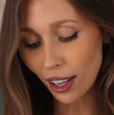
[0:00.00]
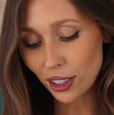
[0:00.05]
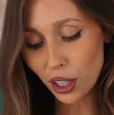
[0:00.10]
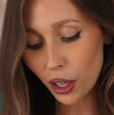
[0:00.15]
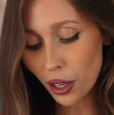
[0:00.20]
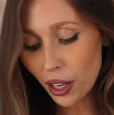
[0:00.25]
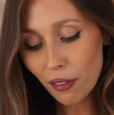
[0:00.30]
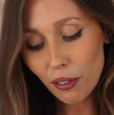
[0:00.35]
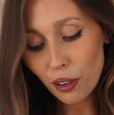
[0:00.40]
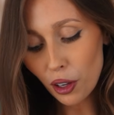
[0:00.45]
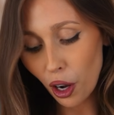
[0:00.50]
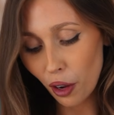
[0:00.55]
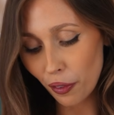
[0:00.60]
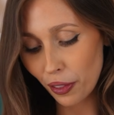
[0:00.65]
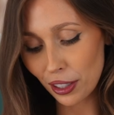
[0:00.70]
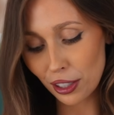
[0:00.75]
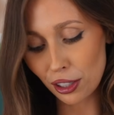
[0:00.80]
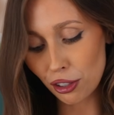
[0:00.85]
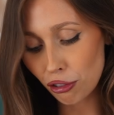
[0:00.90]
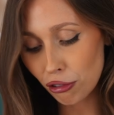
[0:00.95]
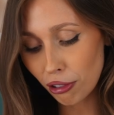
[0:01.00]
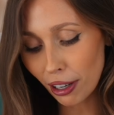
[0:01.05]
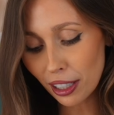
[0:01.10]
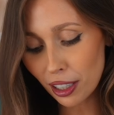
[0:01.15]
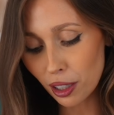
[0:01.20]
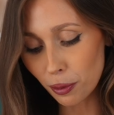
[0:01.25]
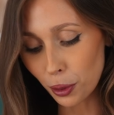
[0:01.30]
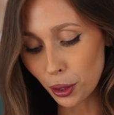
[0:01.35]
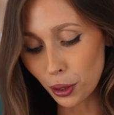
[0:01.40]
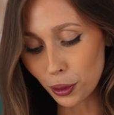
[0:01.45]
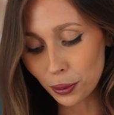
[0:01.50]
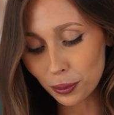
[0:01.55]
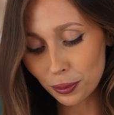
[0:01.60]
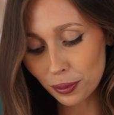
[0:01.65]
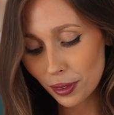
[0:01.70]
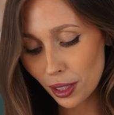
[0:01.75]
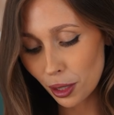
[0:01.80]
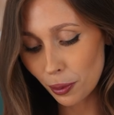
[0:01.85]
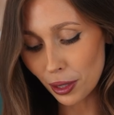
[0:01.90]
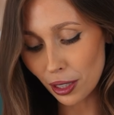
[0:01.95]
don't even know if this is drinkable,
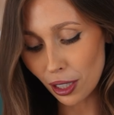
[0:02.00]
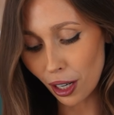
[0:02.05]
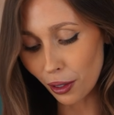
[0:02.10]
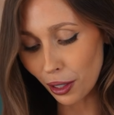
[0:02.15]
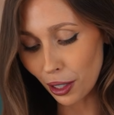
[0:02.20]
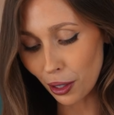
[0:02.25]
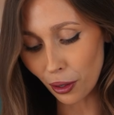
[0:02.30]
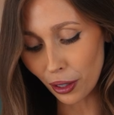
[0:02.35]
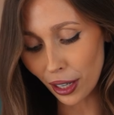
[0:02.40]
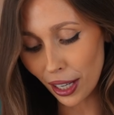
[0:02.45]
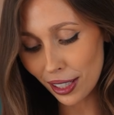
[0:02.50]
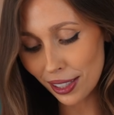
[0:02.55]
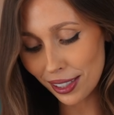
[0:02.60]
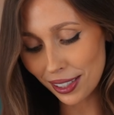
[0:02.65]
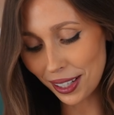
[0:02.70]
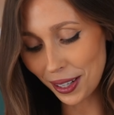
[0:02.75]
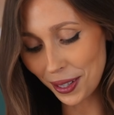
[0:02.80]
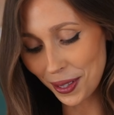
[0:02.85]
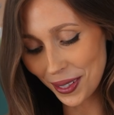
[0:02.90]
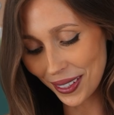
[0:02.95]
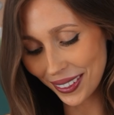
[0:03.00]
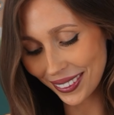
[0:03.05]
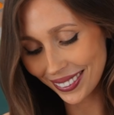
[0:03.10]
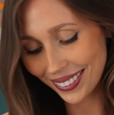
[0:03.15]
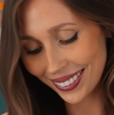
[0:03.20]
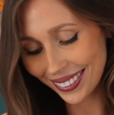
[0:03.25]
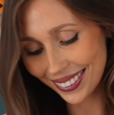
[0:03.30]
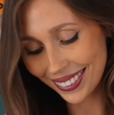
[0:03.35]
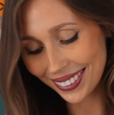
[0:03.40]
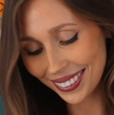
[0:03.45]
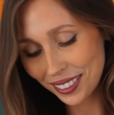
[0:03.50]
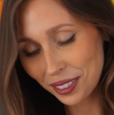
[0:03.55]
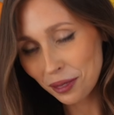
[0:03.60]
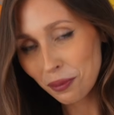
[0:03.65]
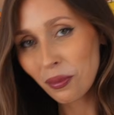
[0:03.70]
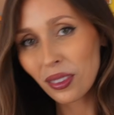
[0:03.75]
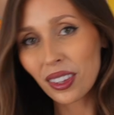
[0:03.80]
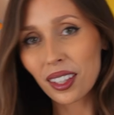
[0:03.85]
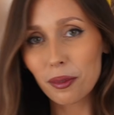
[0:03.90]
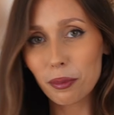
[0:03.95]
to be totally honest.
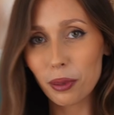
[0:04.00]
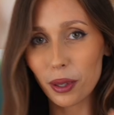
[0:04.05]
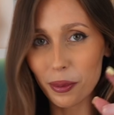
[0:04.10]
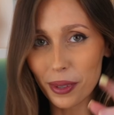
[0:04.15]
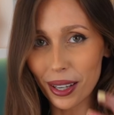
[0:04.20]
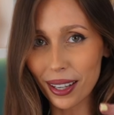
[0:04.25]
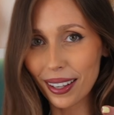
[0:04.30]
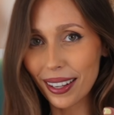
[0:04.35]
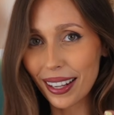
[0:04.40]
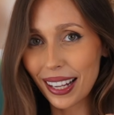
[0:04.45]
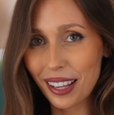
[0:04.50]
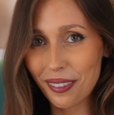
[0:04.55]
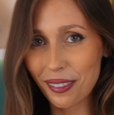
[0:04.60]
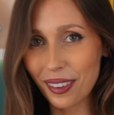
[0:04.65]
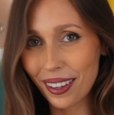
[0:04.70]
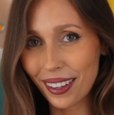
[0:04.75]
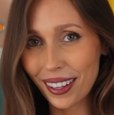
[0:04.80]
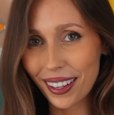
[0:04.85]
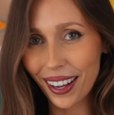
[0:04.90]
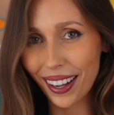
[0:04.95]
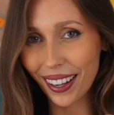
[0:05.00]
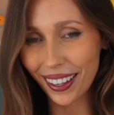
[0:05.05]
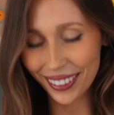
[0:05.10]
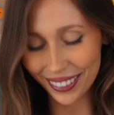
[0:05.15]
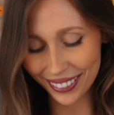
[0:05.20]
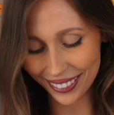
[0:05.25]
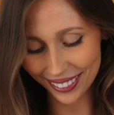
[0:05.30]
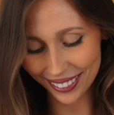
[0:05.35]
But we're gonna give it a go.